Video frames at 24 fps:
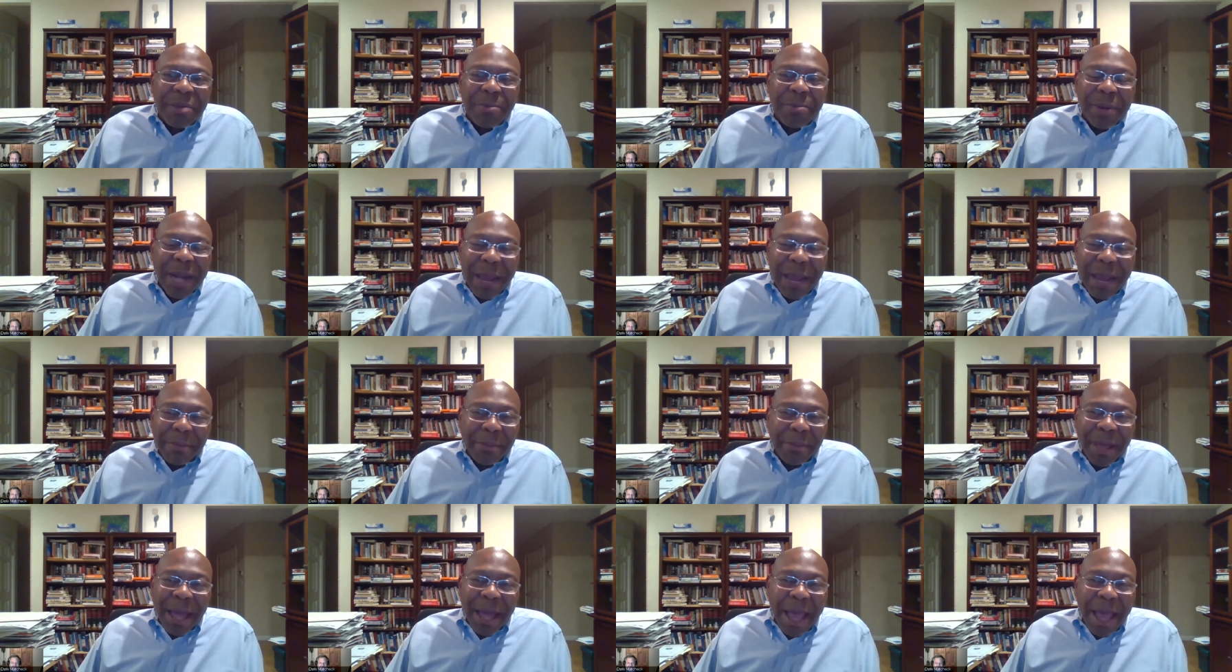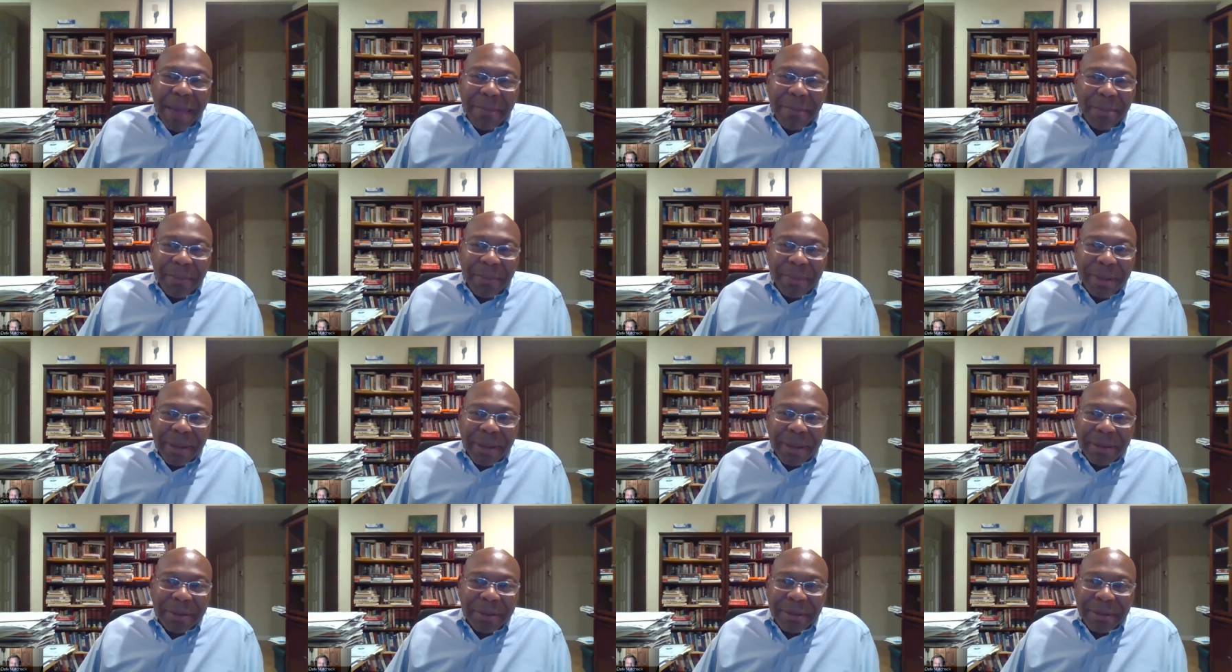But I'm I'm
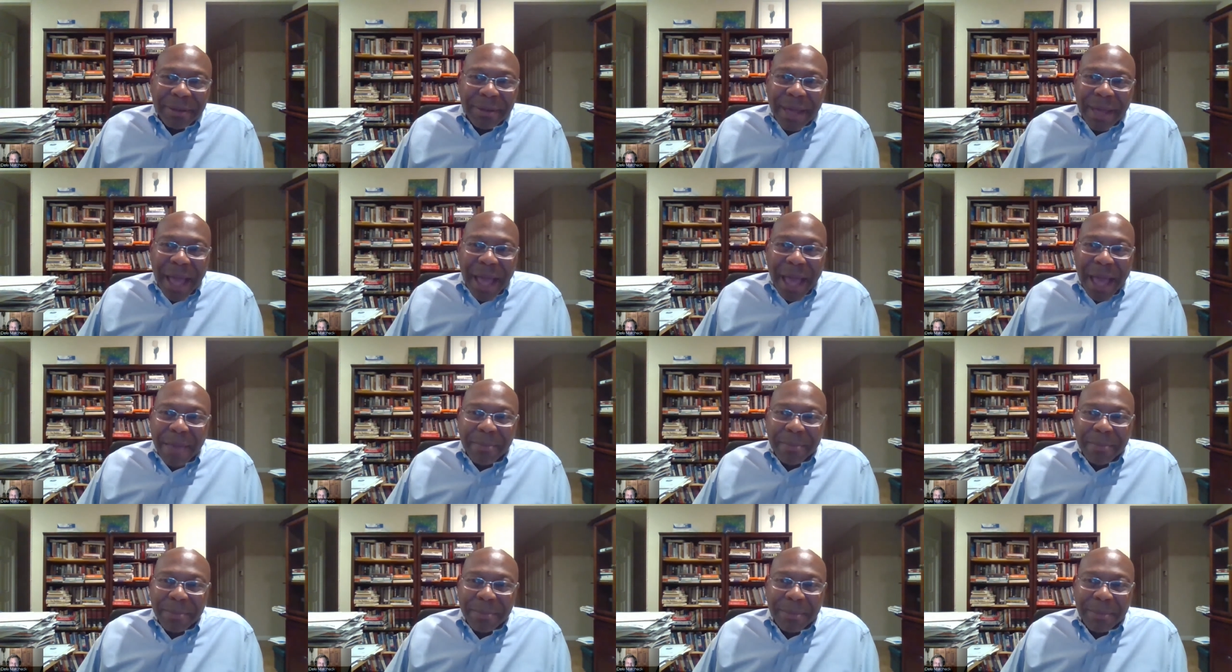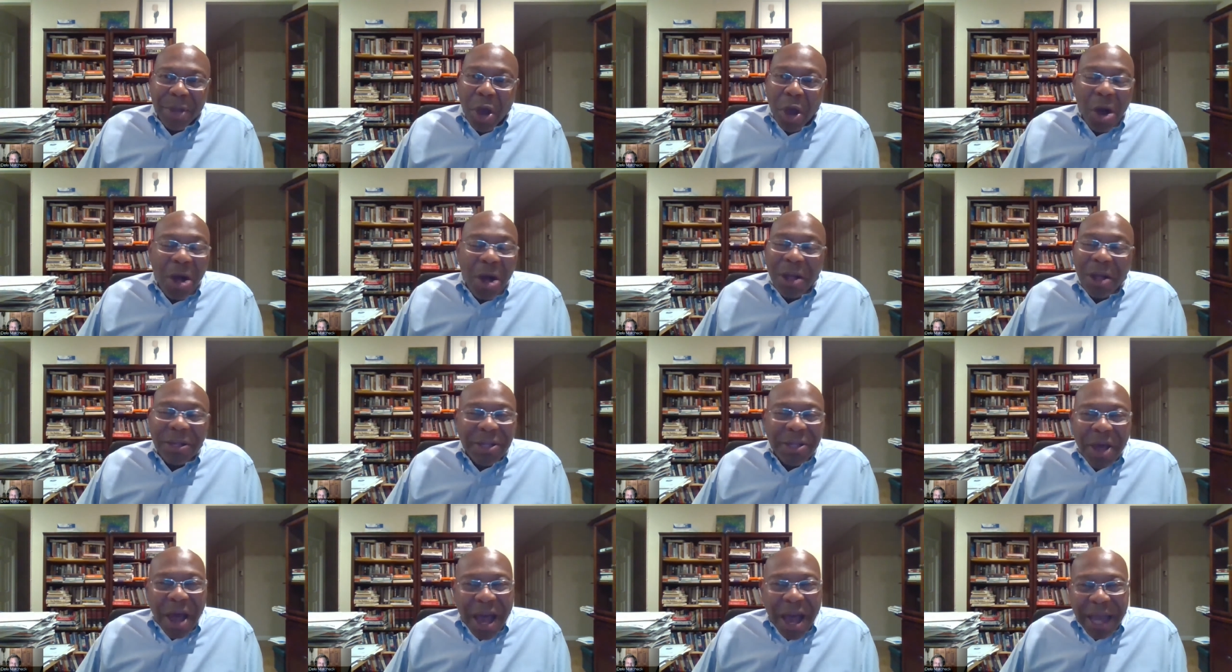I'm
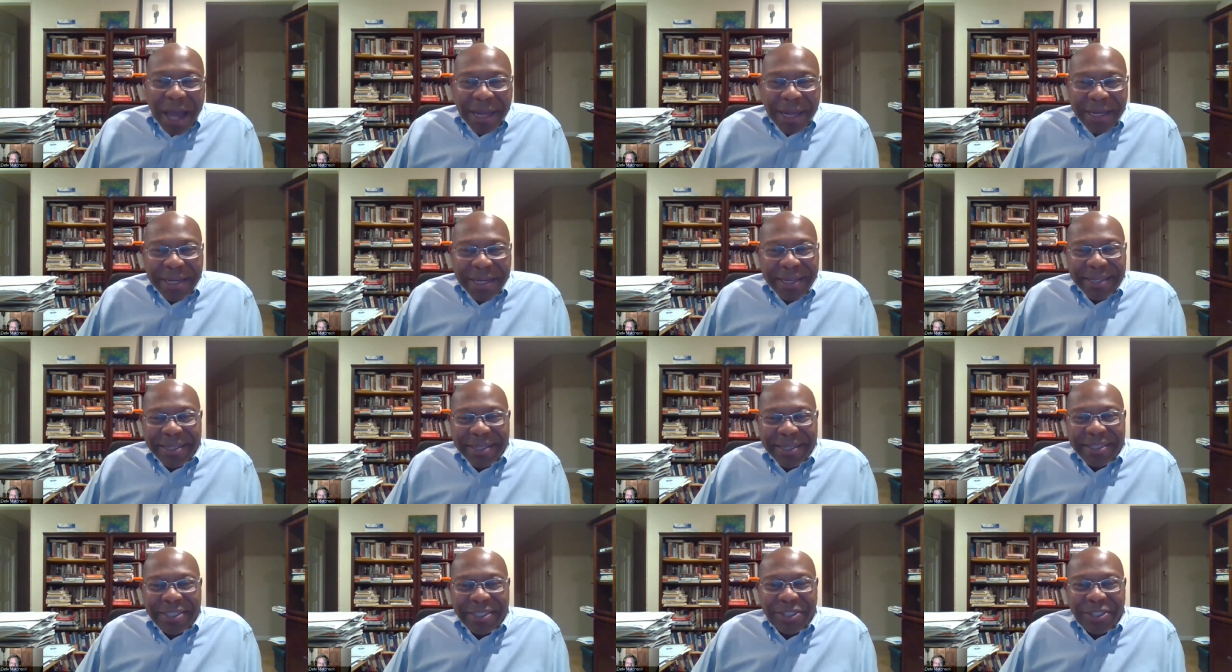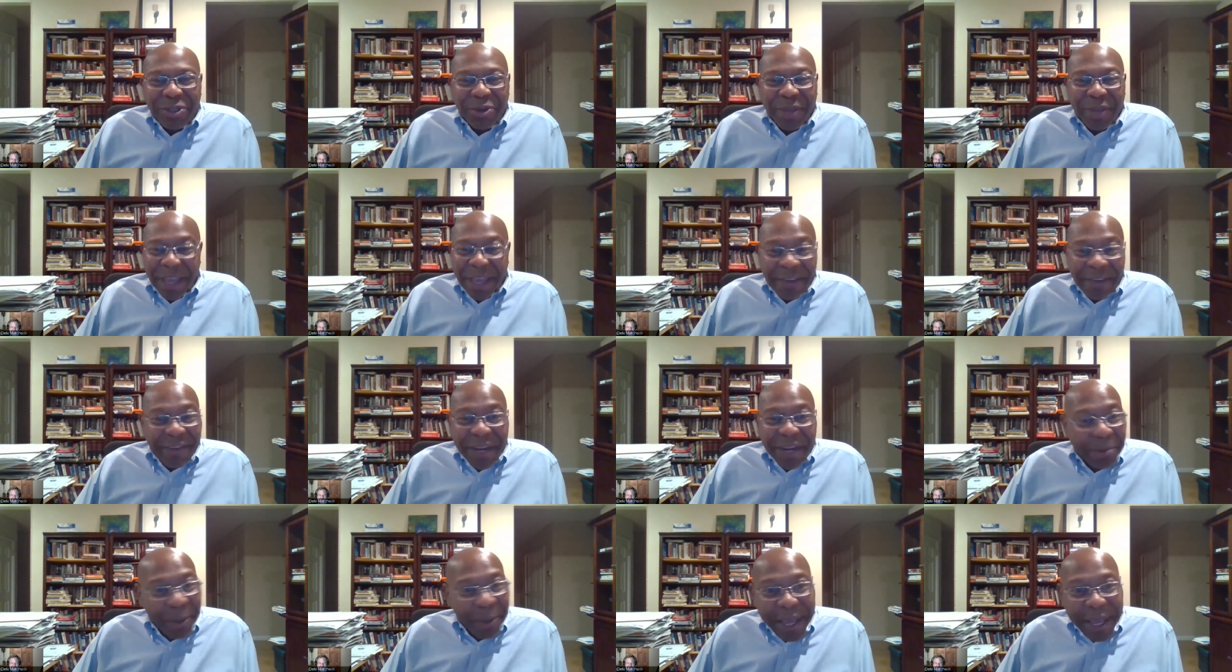called on to
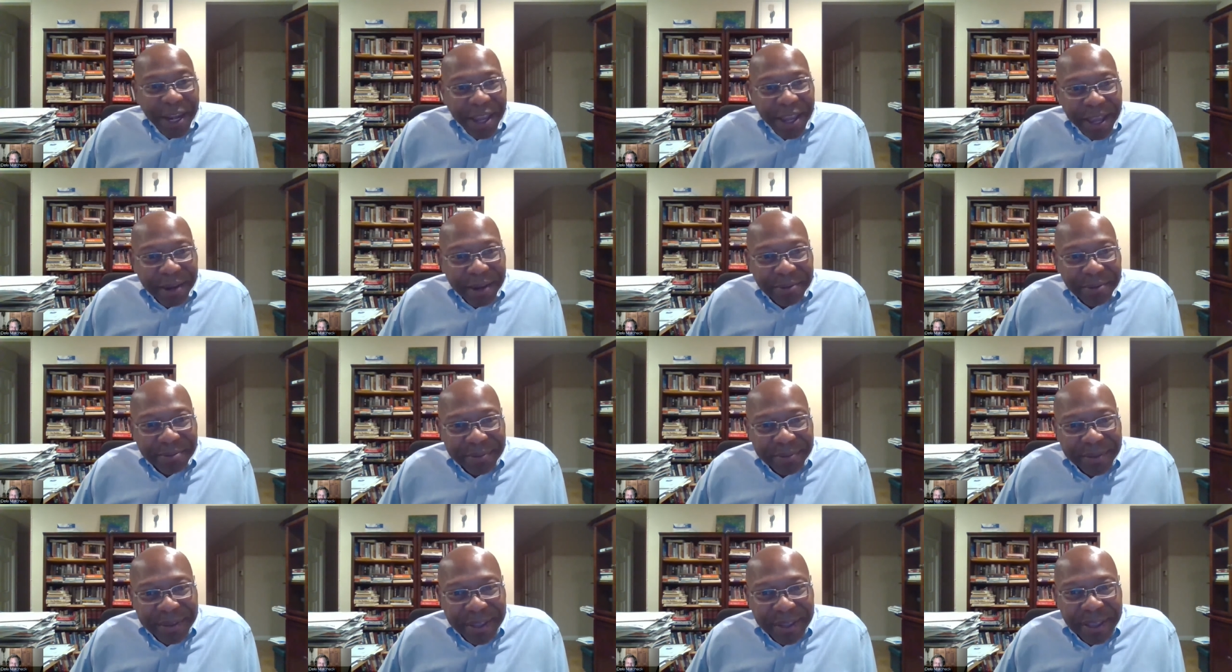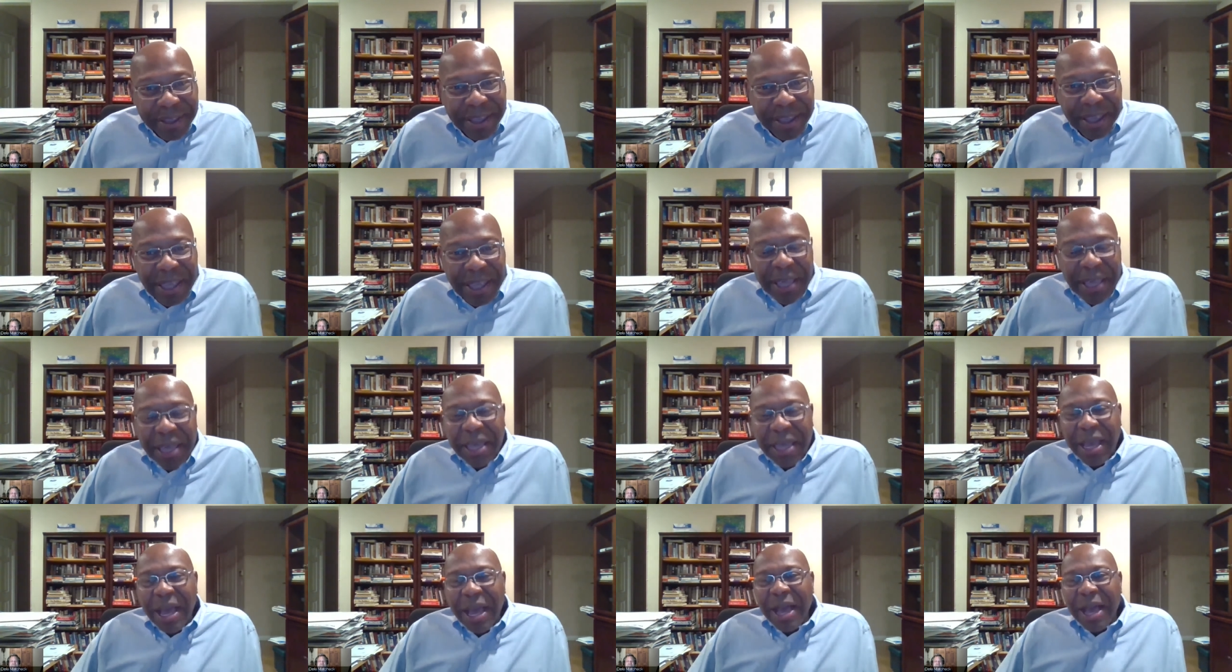give an opinion.
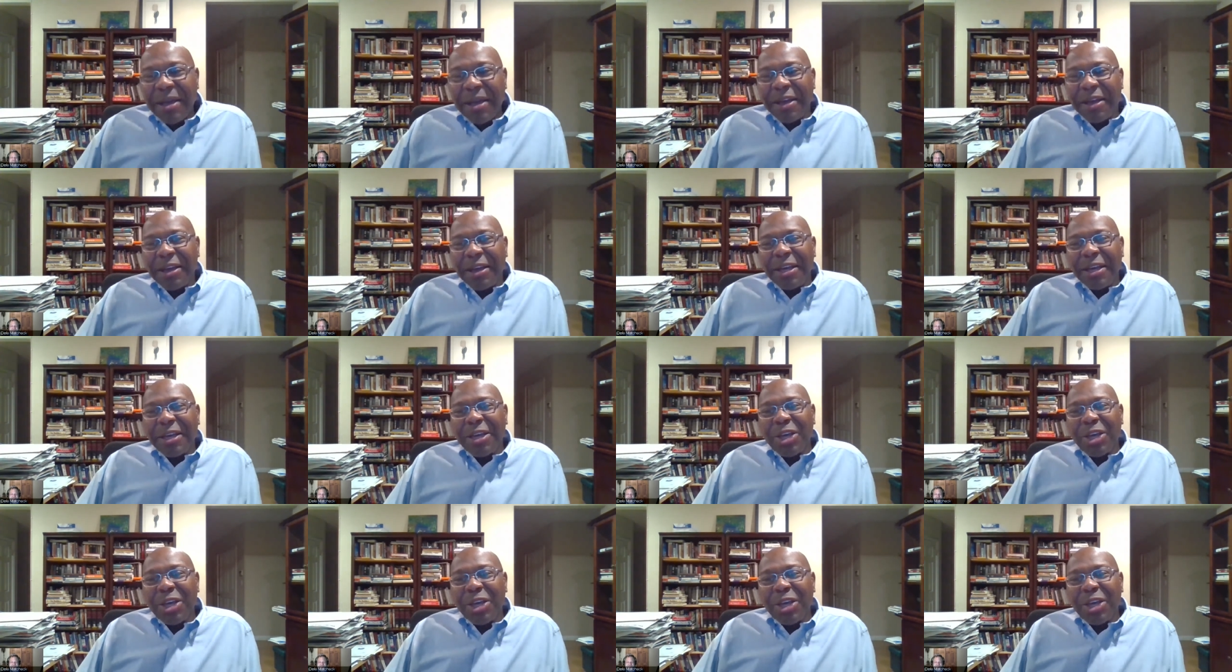Uh,